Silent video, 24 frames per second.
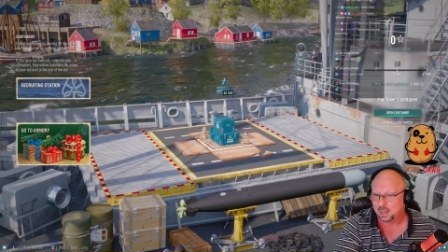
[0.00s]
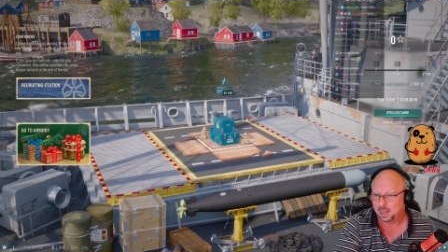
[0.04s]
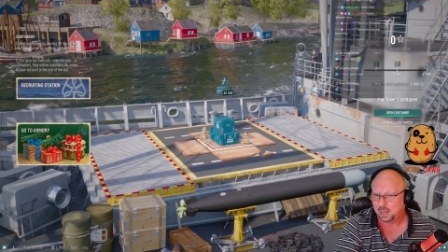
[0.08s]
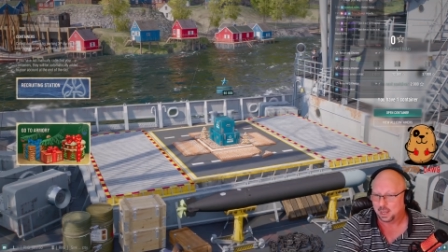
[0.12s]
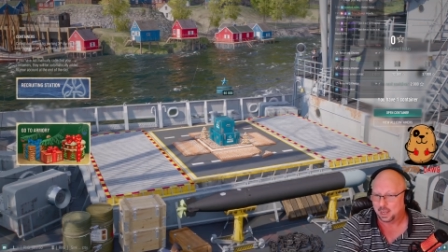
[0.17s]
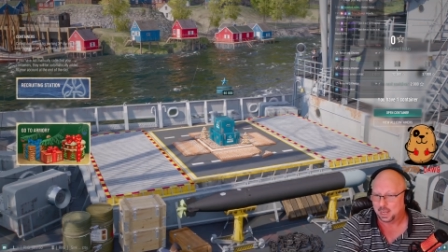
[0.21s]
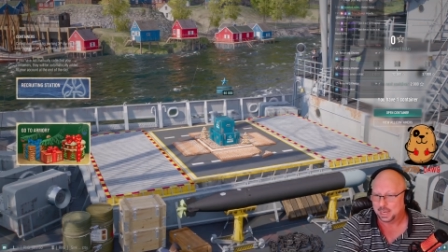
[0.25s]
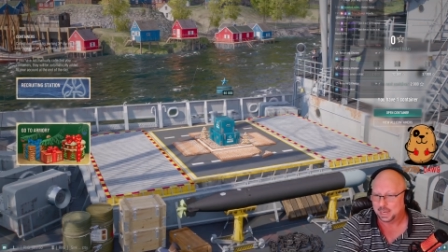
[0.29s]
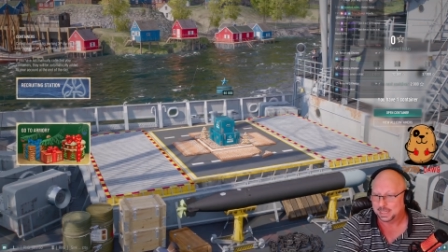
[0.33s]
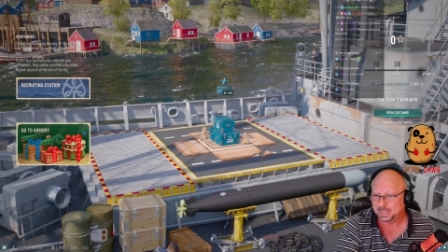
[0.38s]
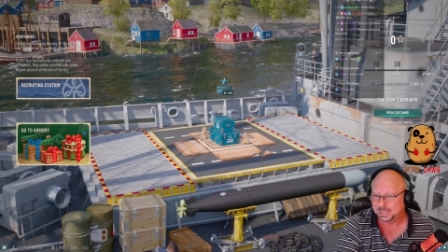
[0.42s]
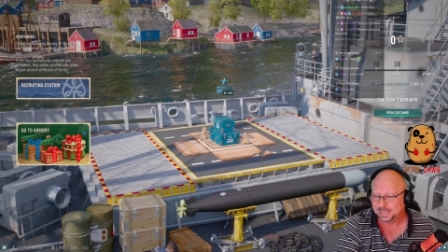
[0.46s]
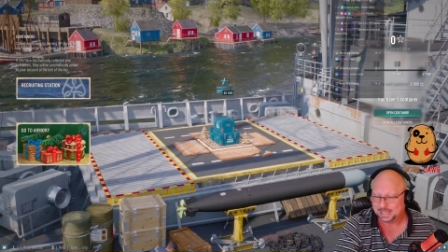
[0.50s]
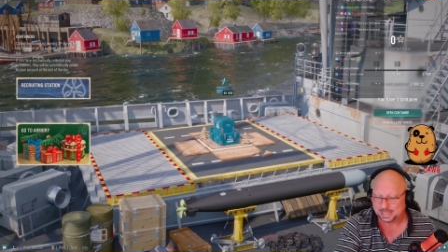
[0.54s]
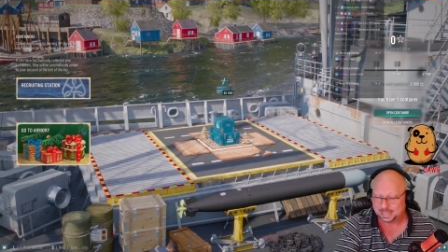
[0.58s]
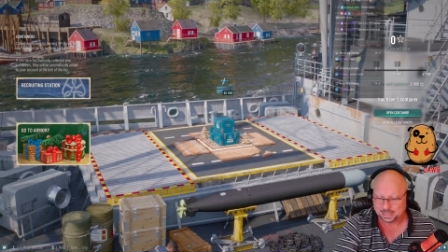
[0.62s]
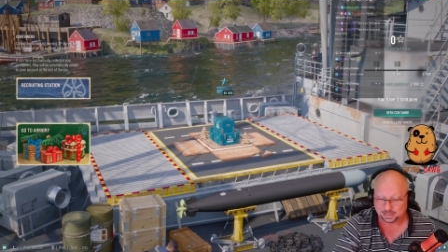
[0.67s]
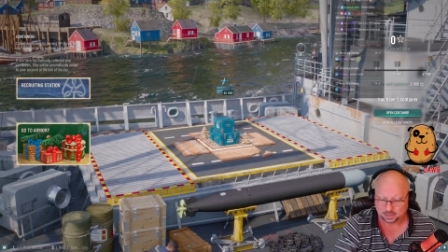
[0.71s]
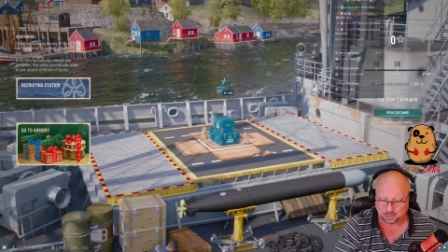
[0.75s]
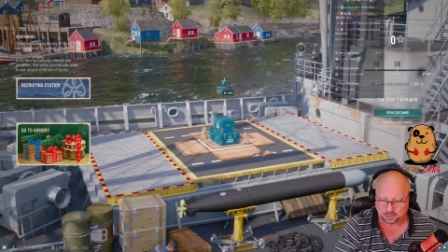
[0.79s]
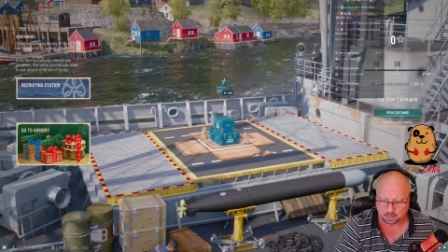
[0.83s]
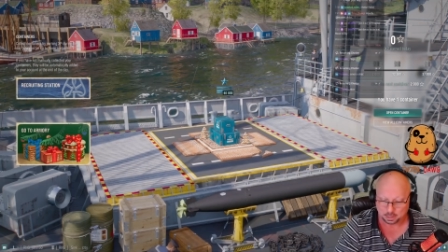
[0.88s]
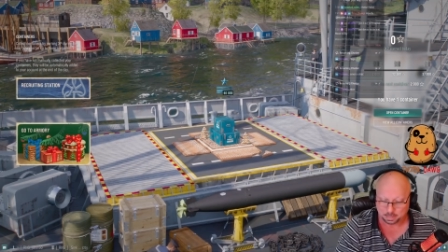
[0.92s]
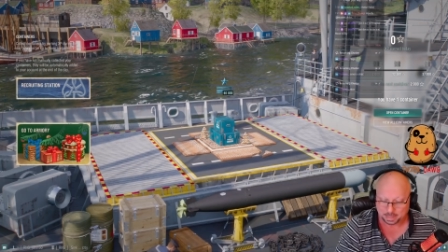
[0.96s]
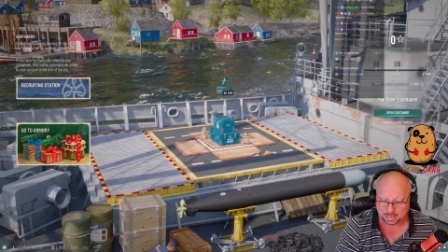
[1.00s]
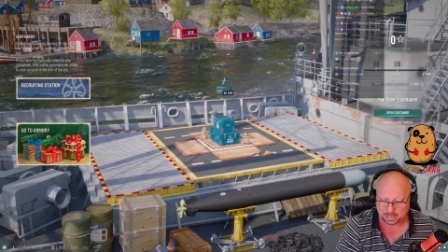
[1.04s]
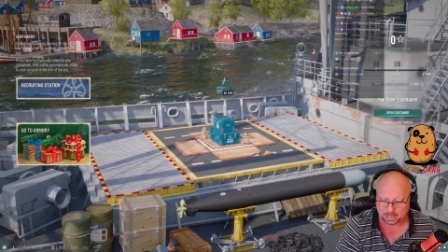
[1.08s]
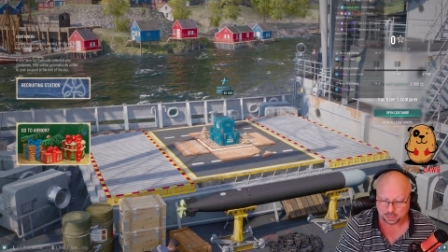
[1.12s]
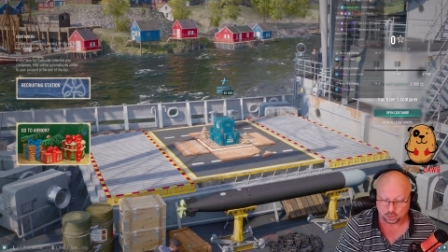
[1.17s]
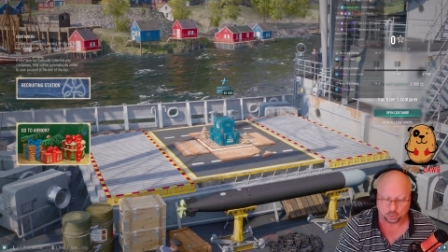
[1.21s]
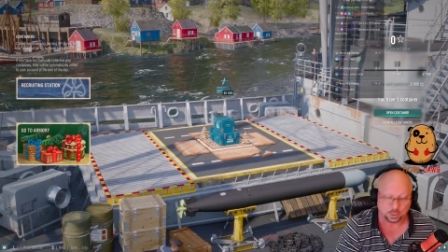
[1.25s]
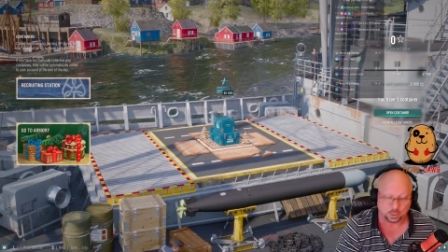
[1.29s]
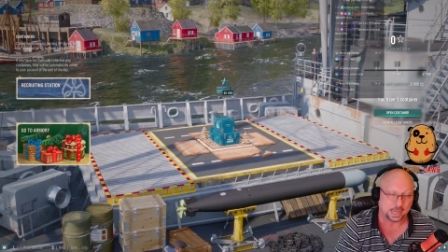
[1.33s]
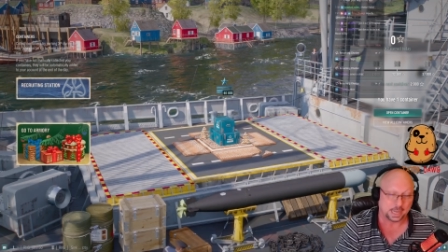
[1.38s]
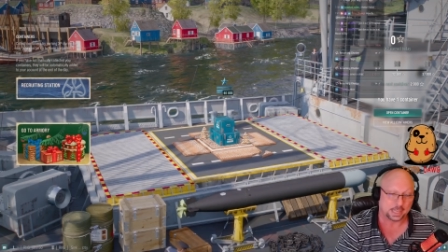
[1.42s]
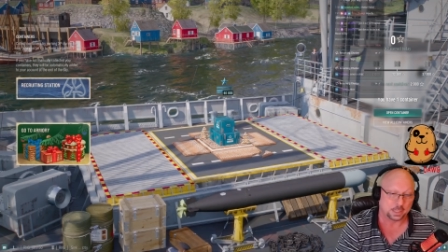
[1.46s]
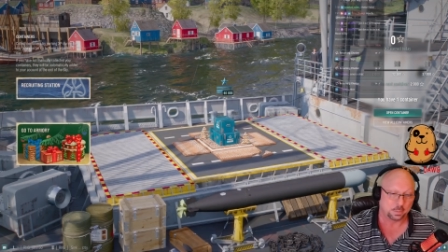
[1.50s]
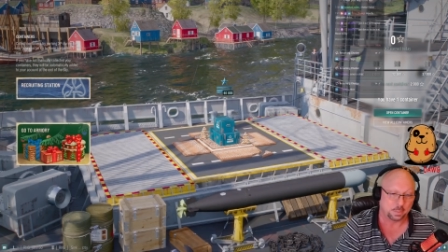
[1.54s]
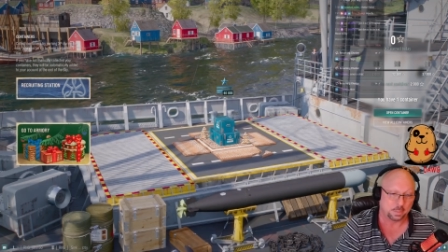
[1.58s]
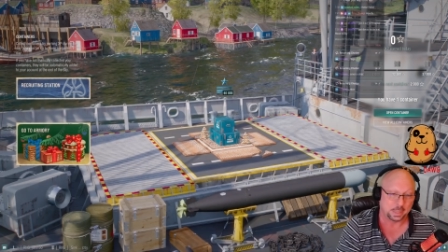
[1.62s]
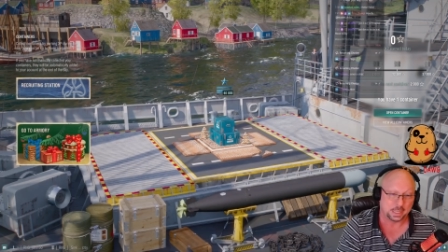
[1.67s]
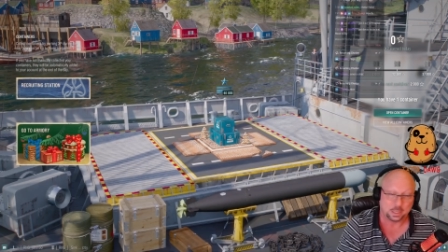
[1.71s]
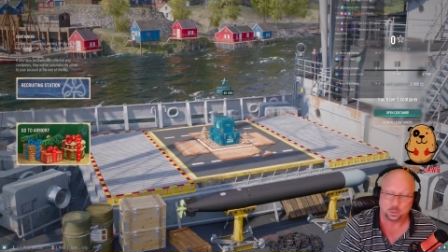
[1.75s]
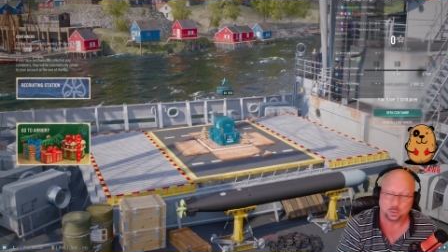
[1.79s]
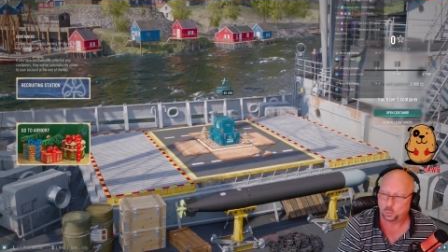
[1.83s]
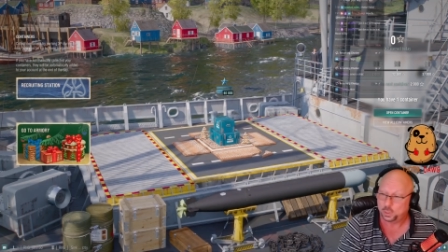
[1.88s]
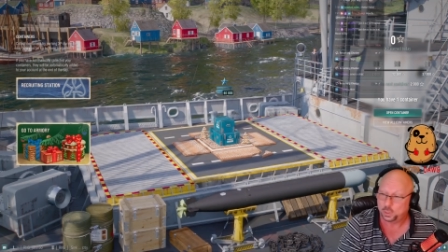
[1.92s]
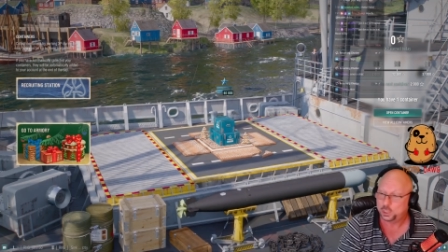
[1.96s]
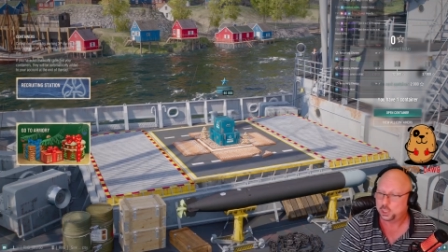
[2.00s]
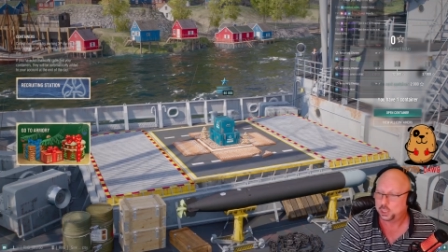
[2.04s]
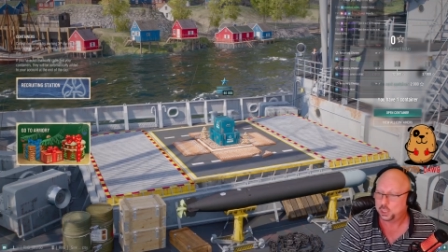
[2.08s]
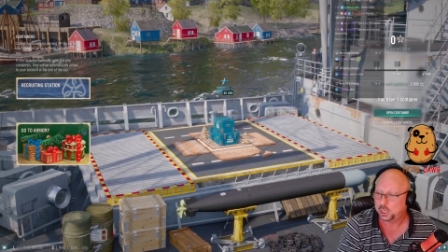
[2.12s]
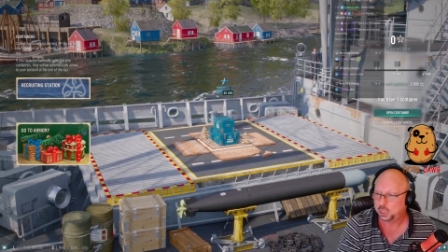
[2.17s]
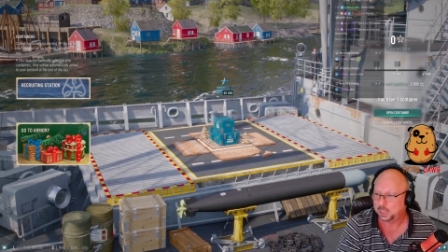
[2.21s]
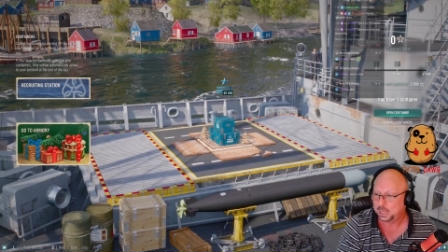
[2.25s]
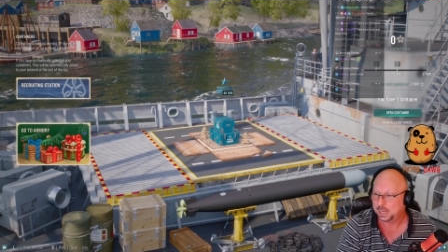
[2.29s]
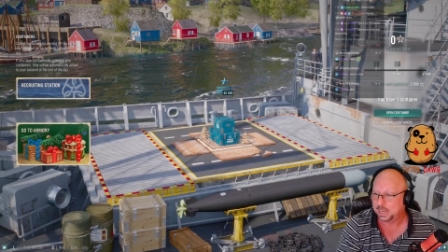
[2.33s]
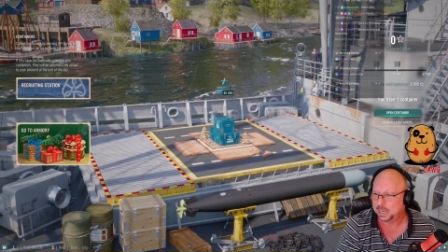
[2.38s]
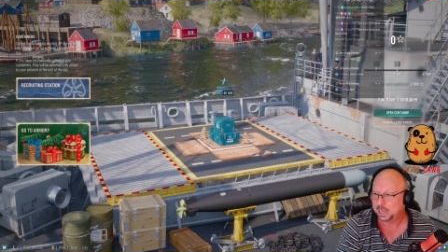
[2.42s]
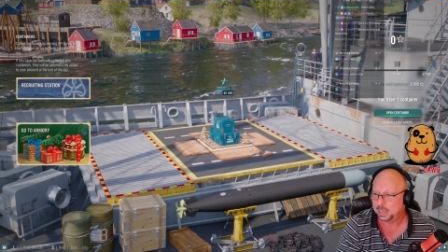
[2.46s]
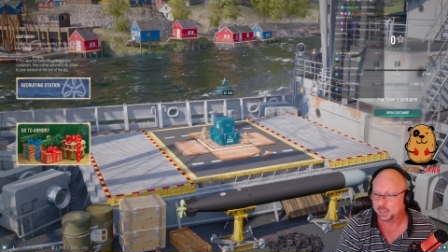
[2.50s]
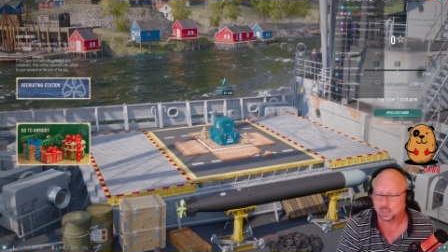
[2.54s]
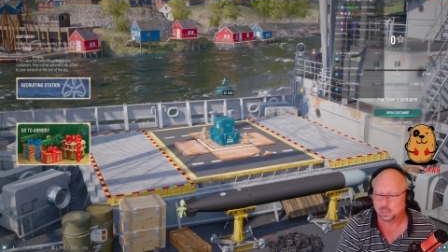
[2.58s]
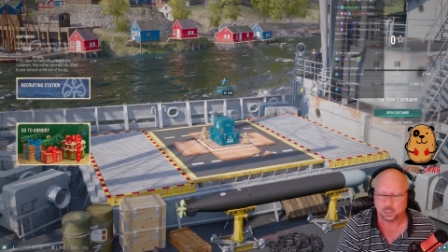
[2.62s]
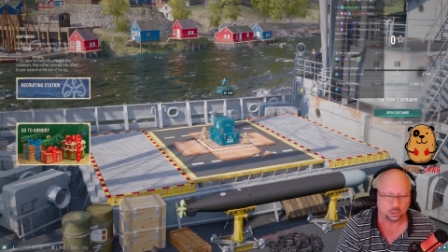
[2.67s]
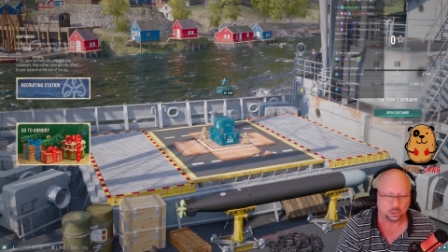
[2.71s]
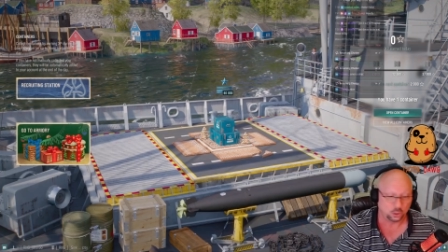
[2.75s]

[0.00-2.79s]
elite commander XP, which again,